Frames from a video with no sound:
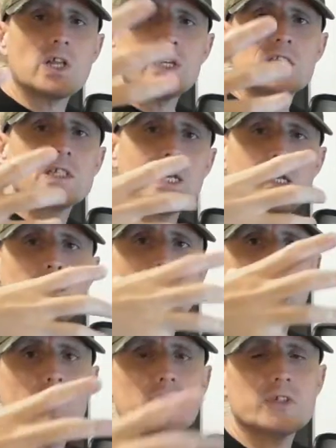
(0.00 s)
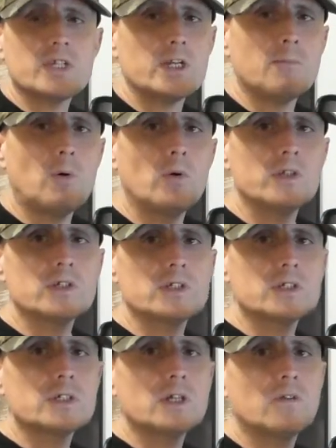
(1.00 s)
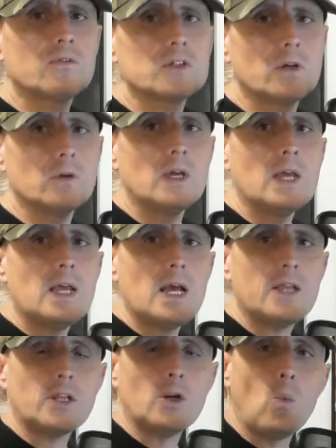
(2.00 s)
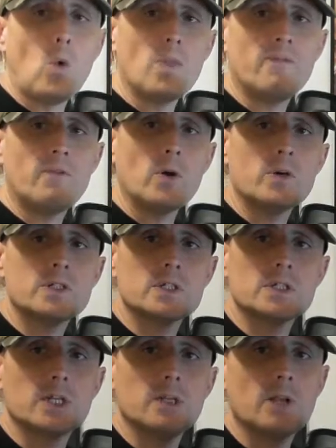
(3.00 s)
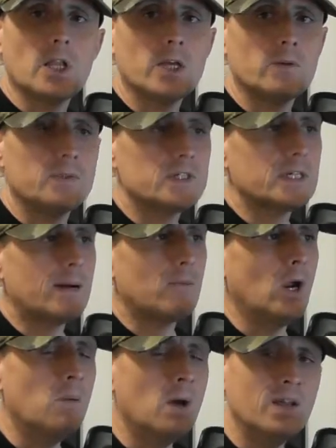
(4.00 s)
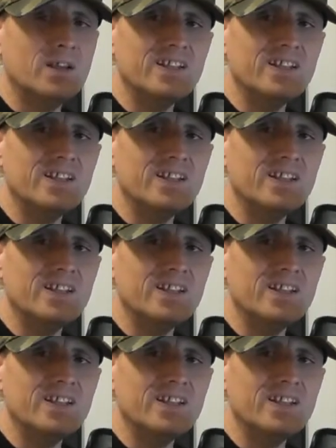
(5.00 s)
It's like it's centering on center points and stuff. So I don't know what the focusing is going to be like on this camera.